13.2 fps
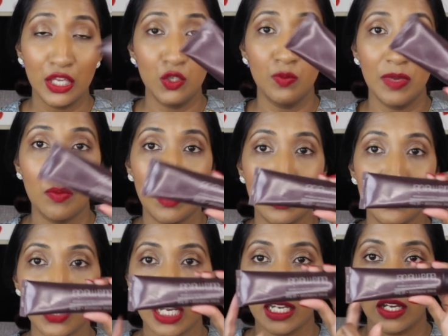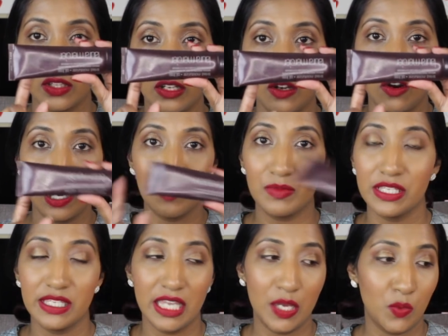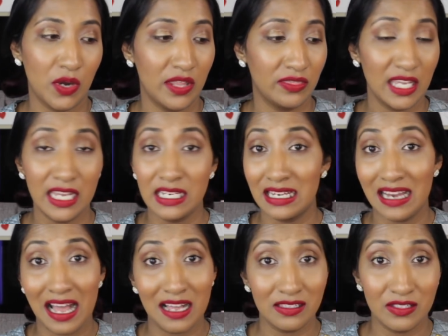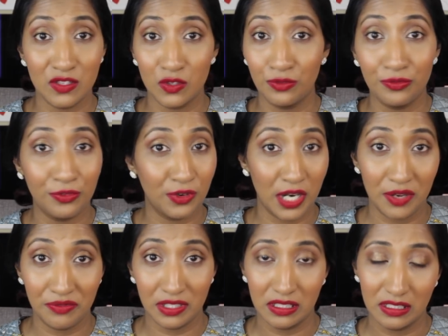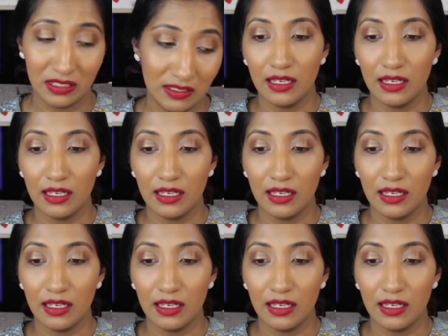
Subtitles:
you may want to check out the Laura Mercier one. They last you forever.